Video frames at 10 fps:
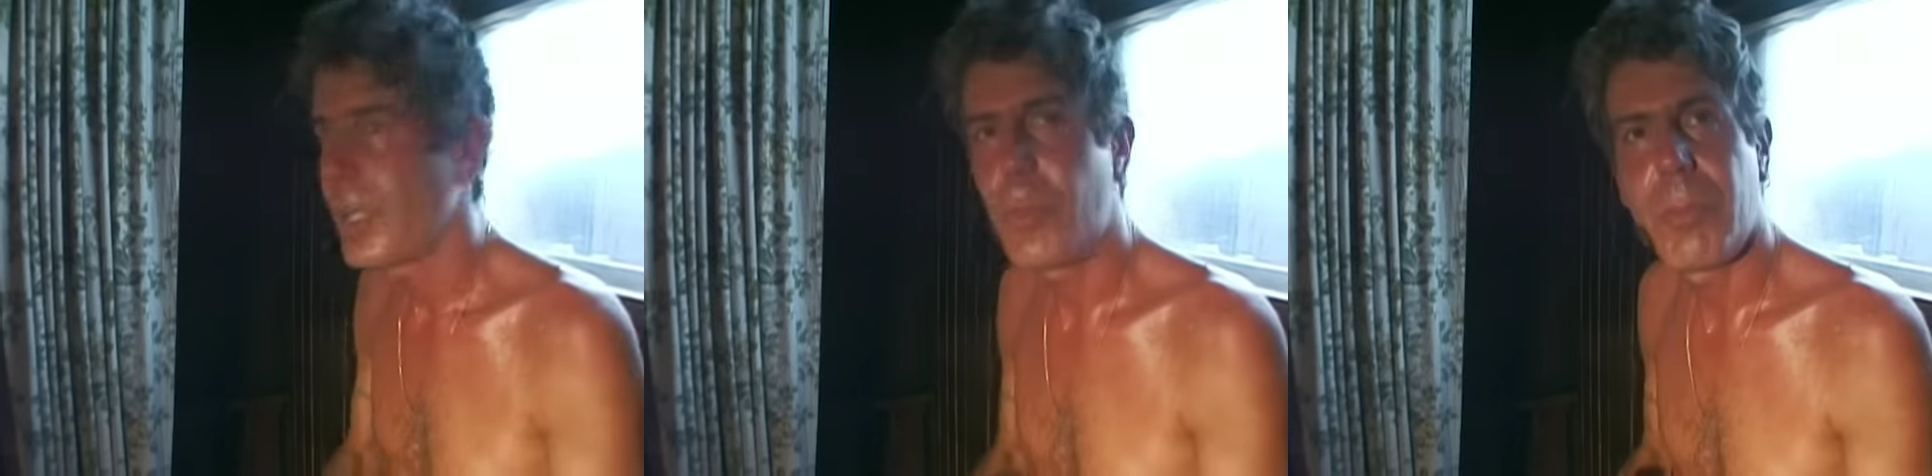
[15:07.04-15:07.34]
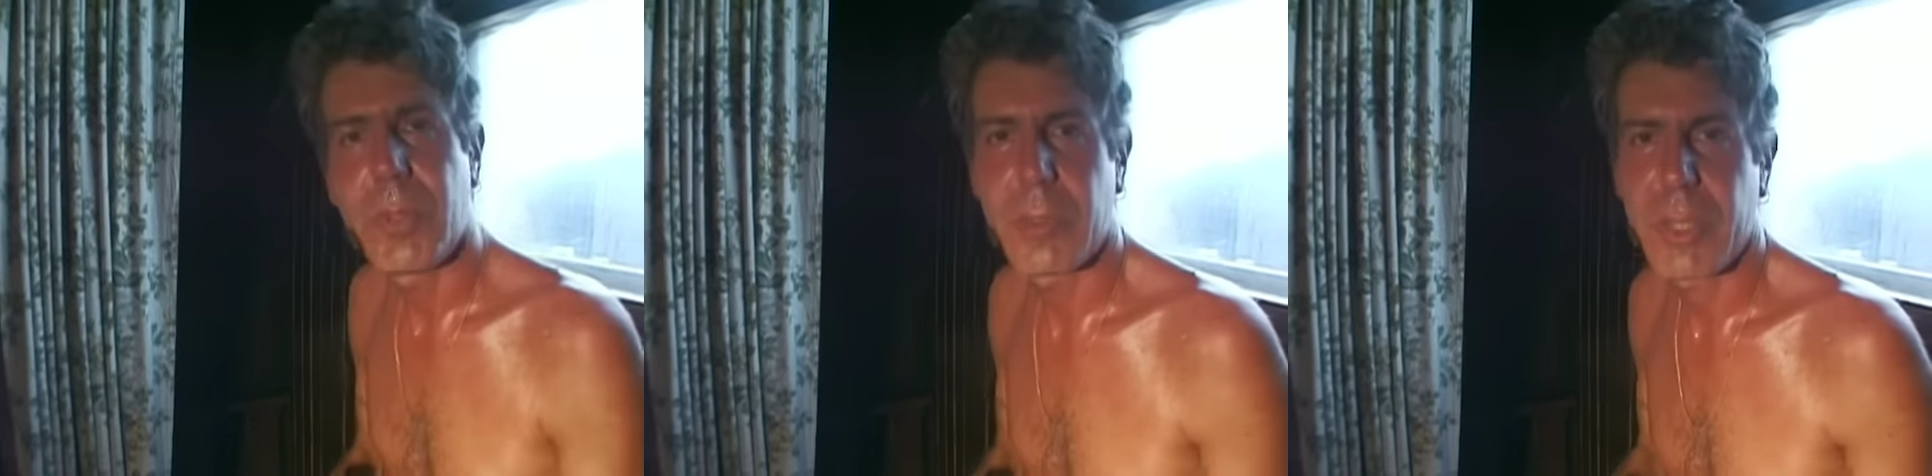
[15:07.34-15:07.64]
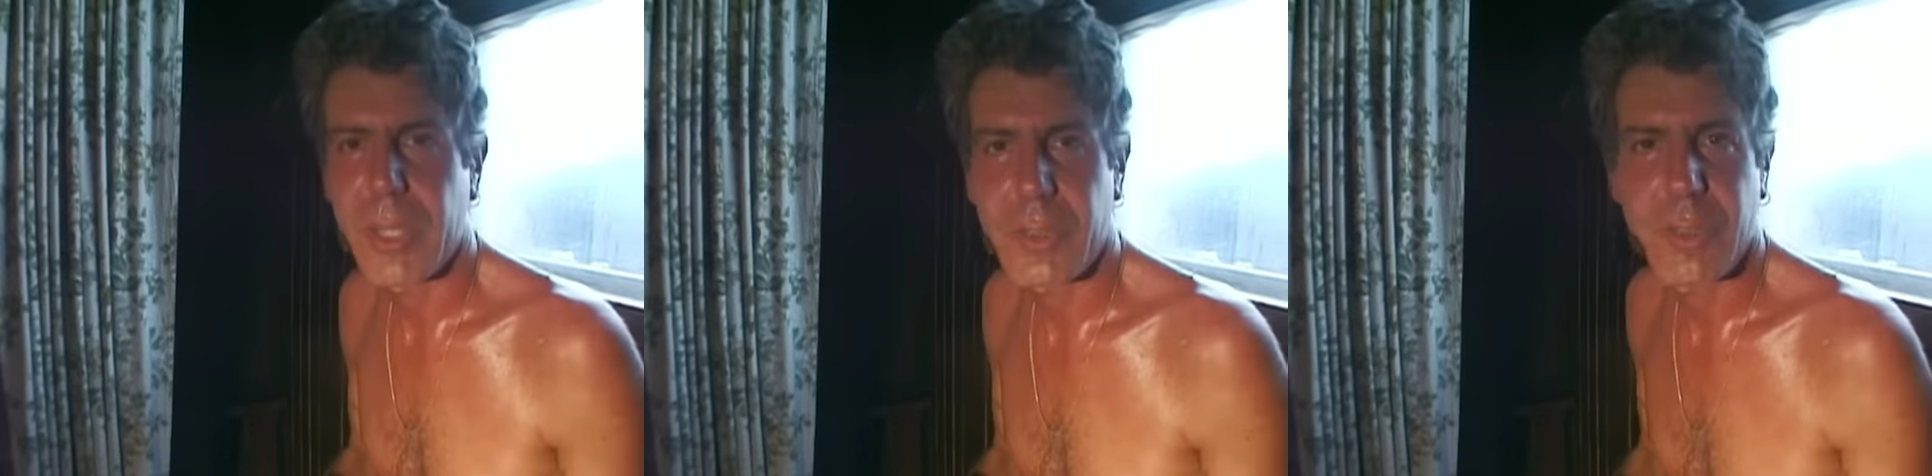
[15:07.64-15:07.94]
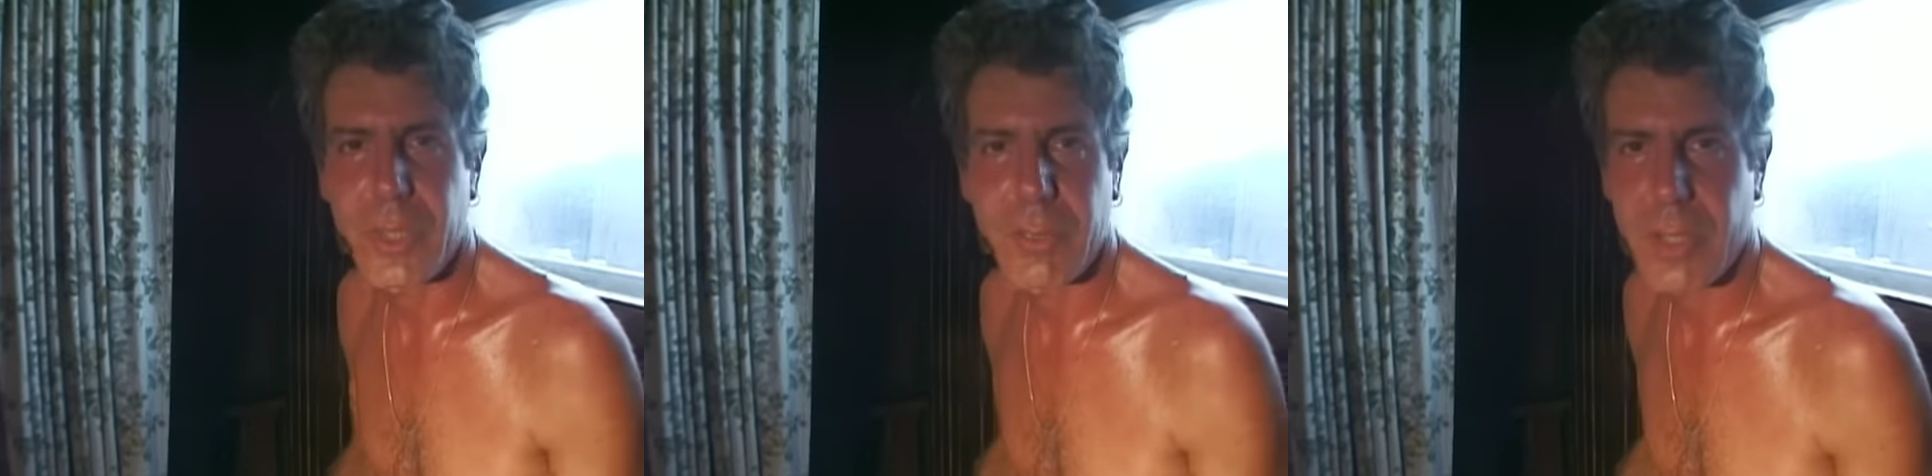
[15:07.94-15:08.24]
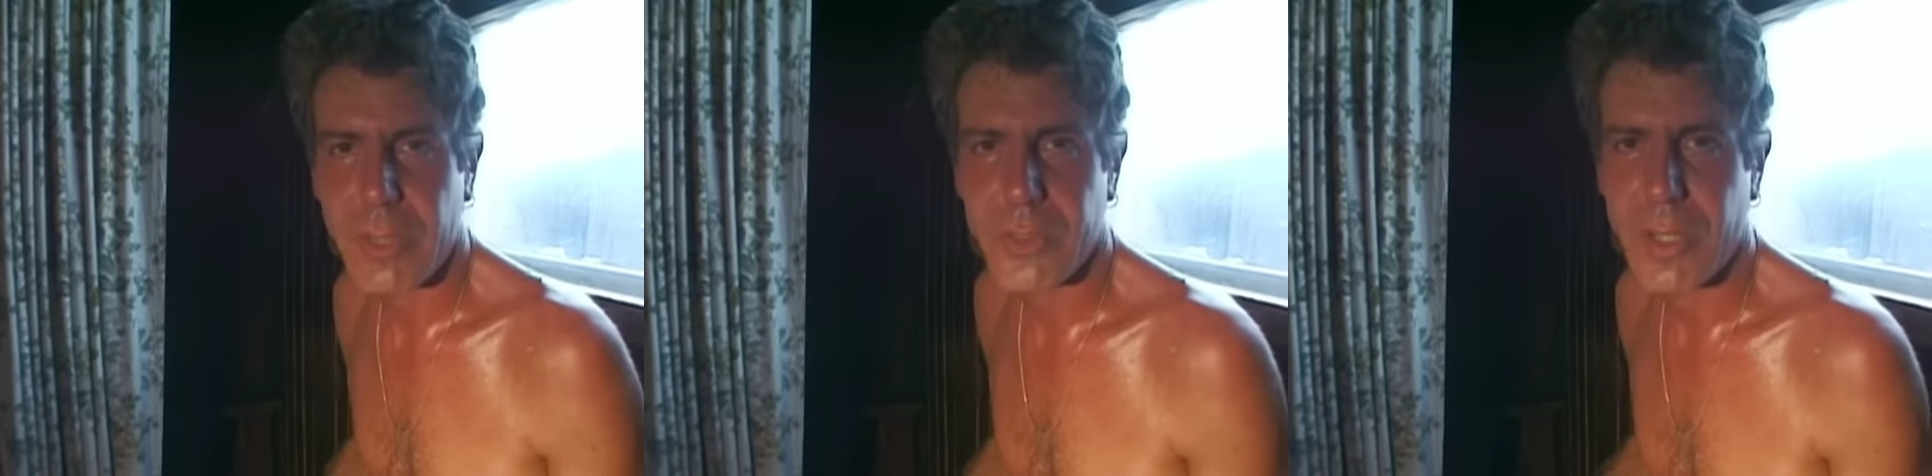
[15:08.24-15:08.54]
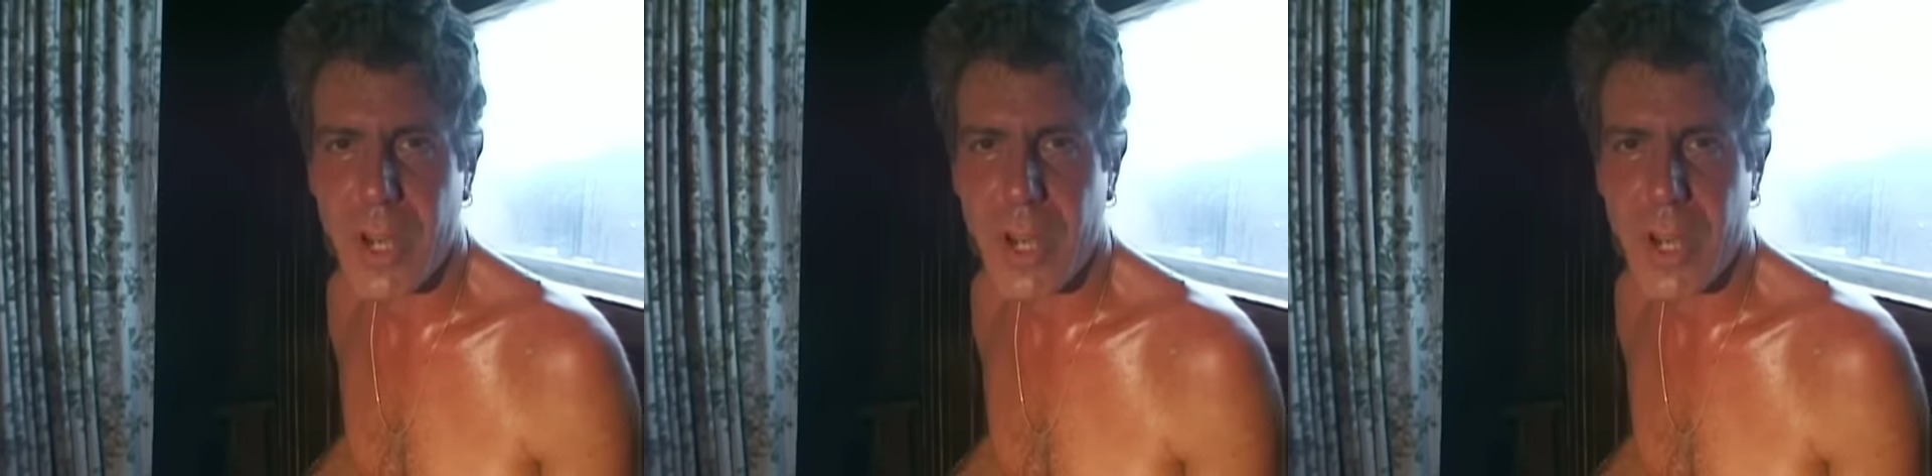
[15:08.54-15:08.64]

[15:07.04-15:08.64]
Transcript: I know women who get paid like $700